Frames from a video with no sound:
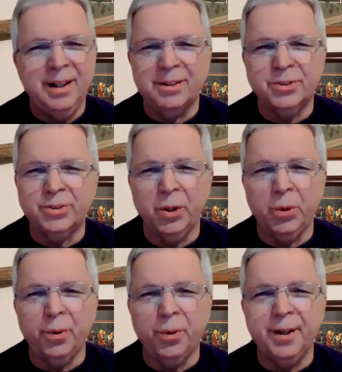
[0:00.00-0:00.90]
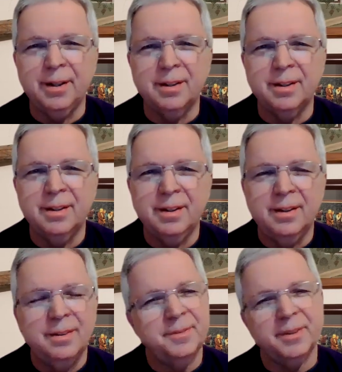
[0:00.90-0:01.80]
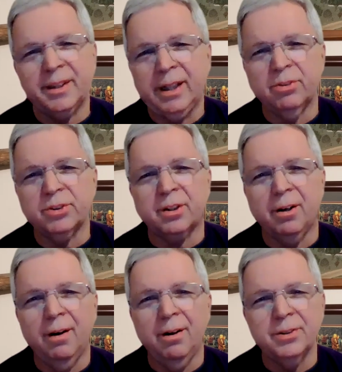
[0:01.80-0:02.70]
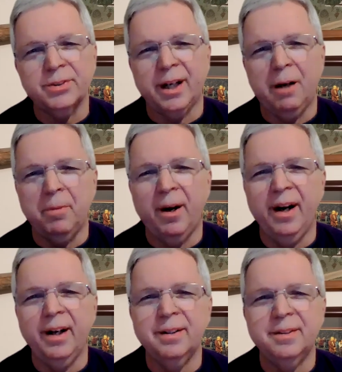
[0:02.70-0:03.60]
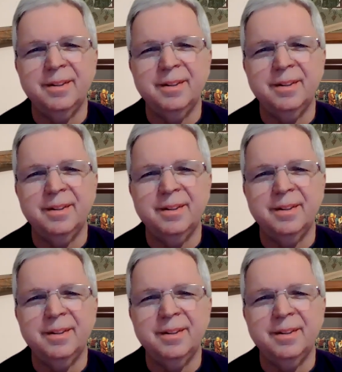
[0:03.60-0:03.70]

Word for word: and so do we. Give us a call, stop by.